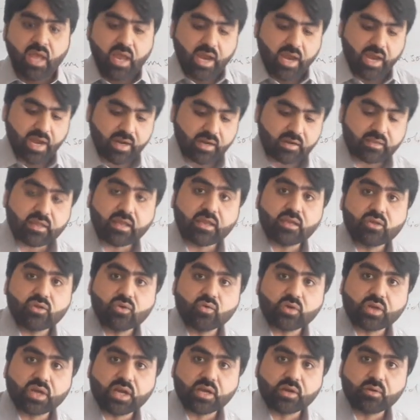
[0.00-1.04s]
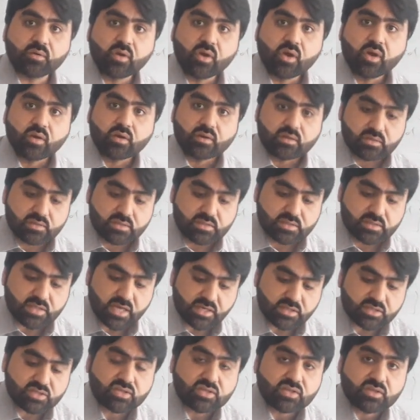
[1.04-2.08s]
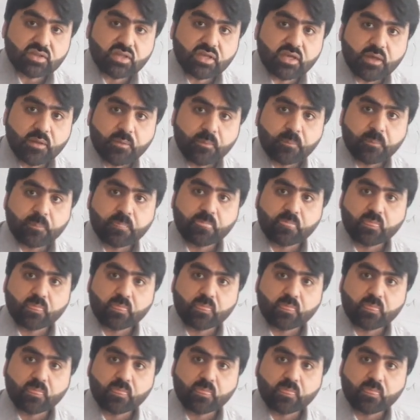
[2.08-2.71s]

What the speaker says: and then you can touch the